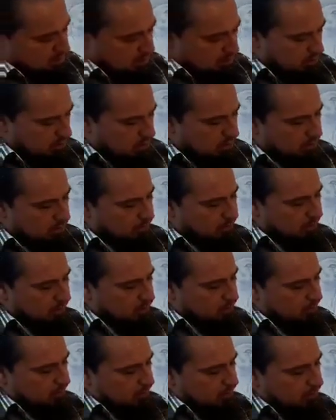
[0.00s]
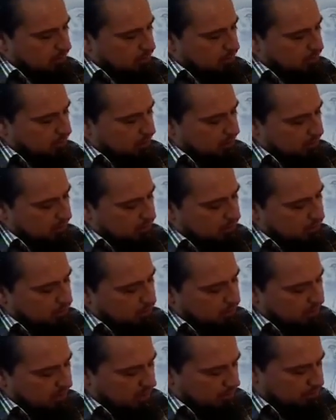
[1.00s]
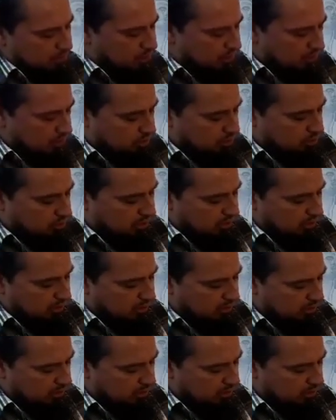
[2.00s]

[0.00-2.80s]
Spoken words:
Let me do it this way. So we have G string,